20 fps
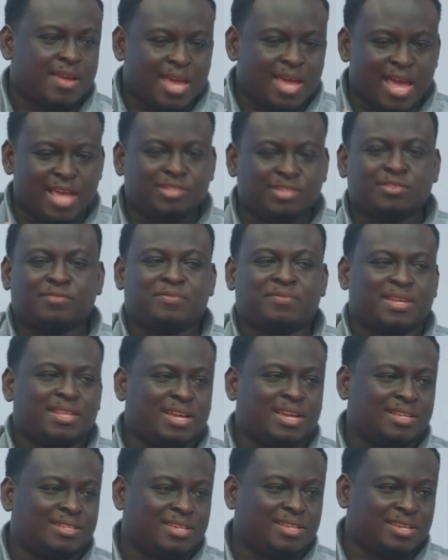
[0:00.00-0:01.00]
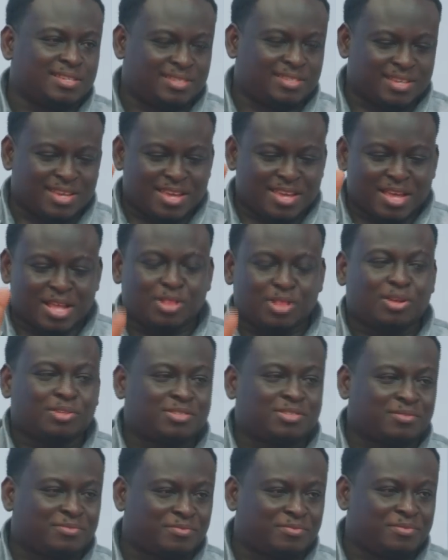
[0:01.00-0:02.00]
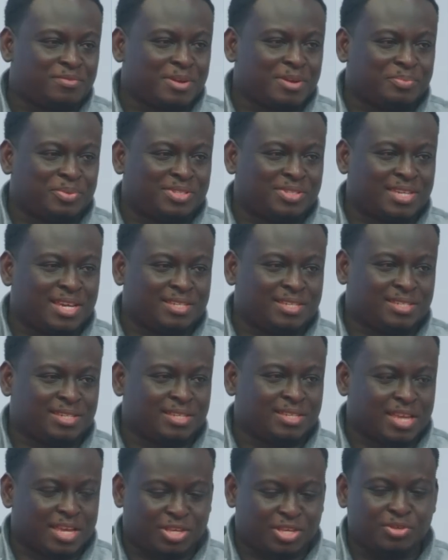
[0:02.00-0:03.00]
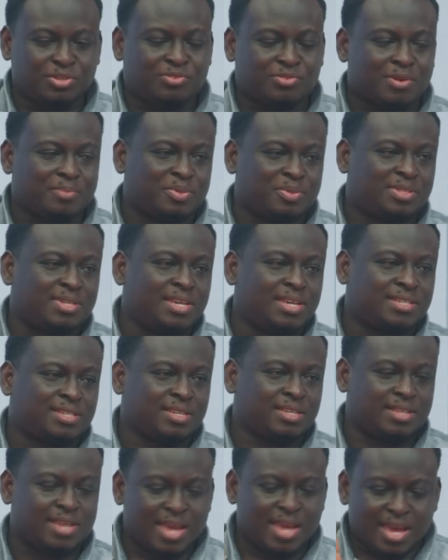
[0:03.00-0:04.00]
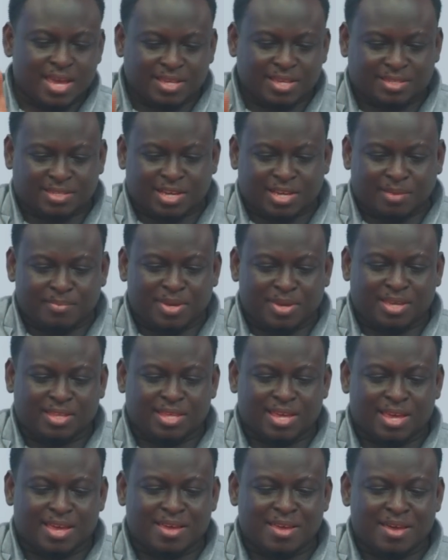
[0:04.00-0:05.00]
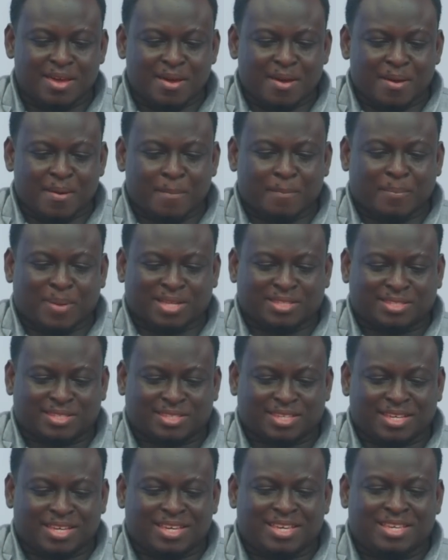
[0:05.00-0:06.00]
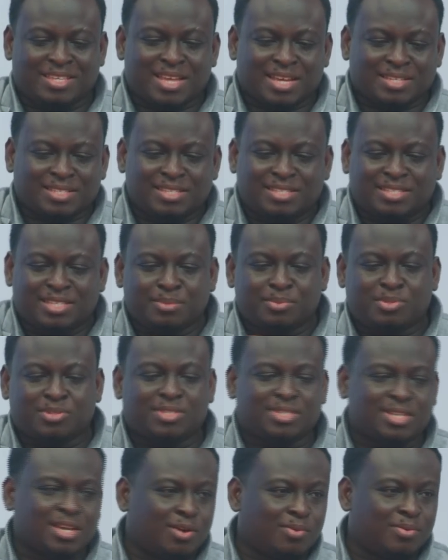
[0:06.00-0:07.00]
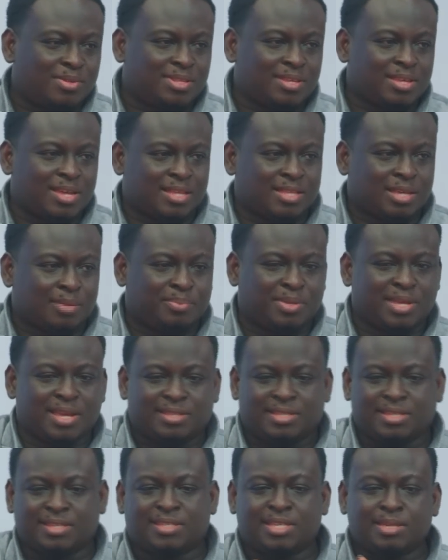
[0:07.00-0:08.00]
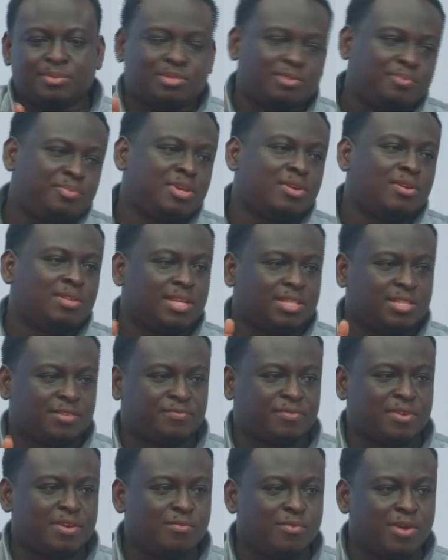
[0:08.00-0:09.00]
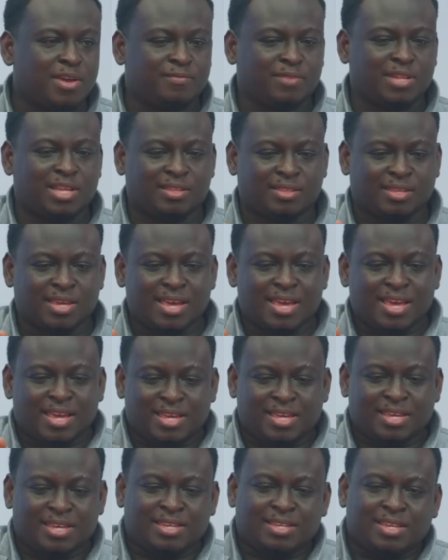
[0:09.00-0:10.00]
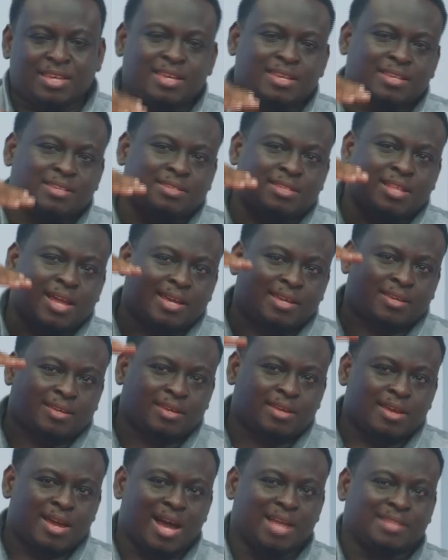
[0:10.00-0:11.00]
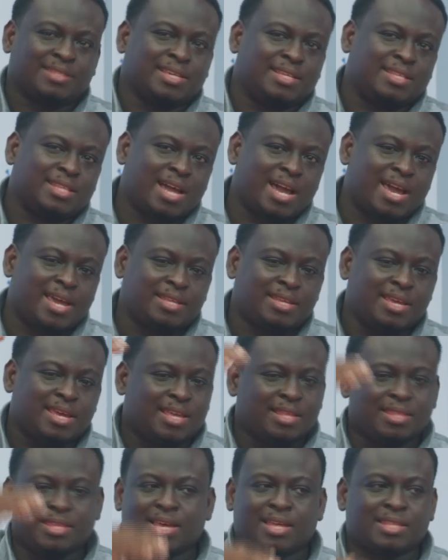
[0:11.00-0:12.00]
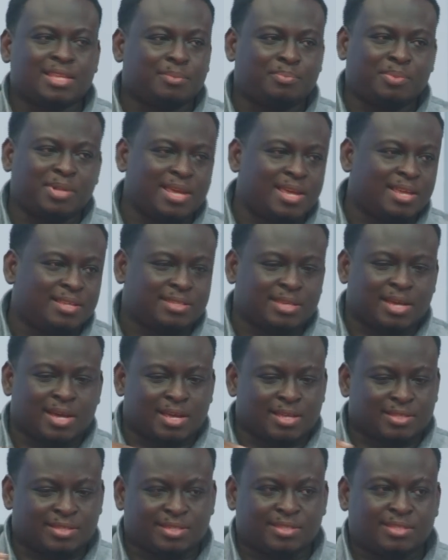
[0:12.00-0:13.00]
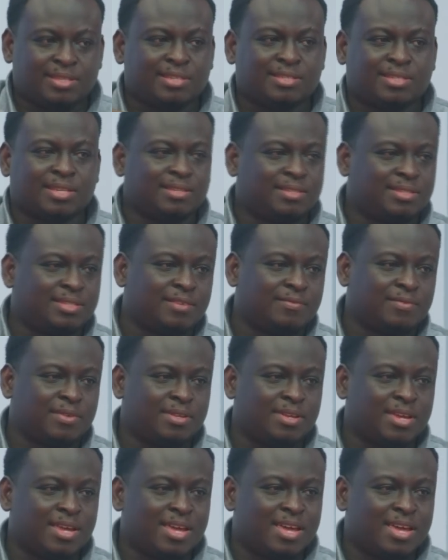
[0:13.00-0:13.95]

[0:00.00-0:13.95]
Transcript: Enzo Fernandez, a lot of reputation, a huge reputation. He's coming there, but he doesn't seem to gel with the other players. He seems to be on a different wavelength. He is like at a 9. The other players are at a 6 and 7.